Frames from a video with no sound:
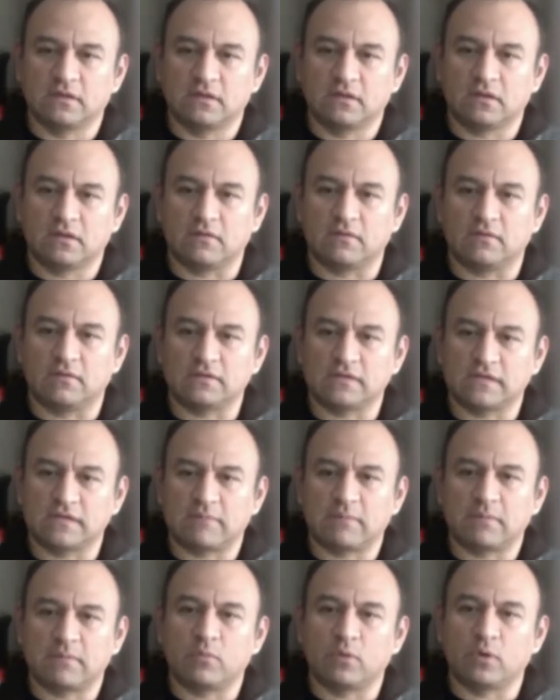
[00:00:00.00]
Or if this
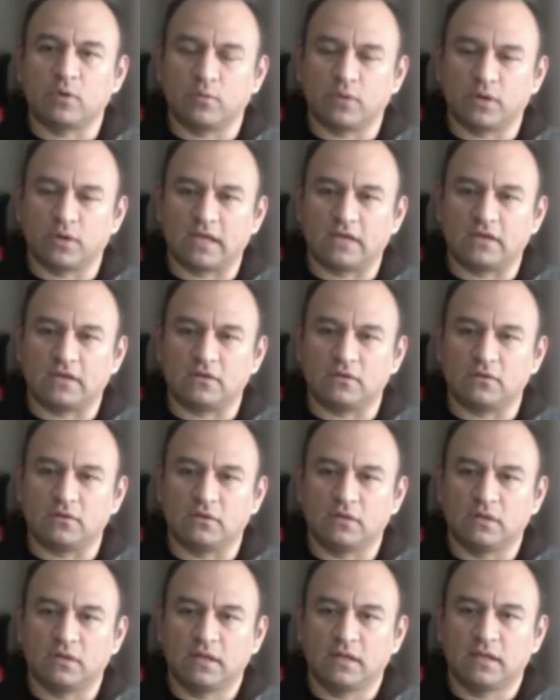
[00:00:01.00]
happened, what would I do?
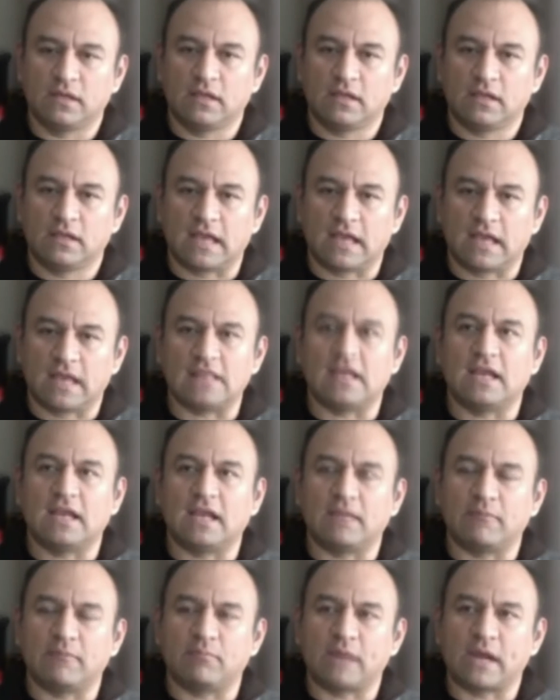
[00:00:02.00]
And then I
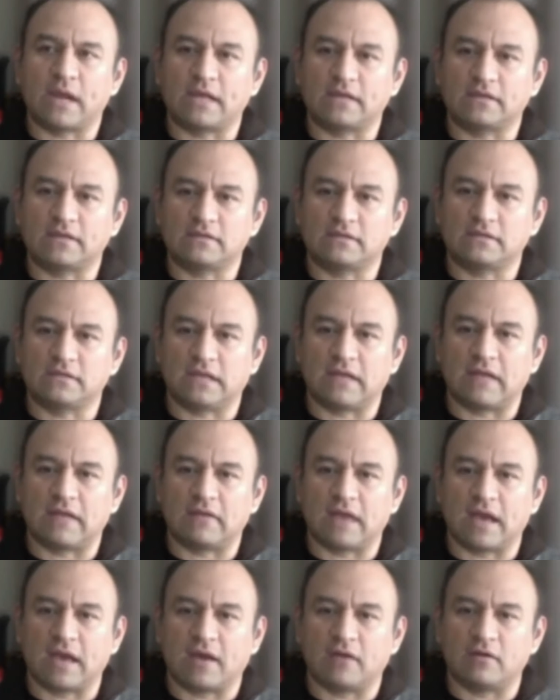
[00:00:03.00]
practice it out
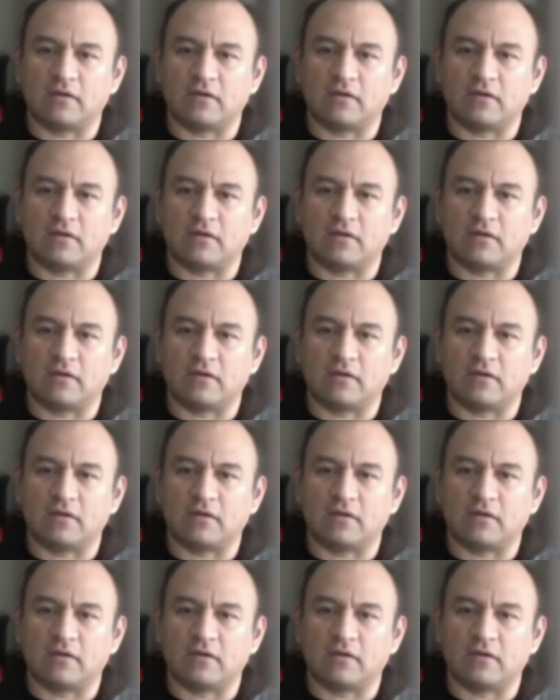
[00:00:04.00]
loud.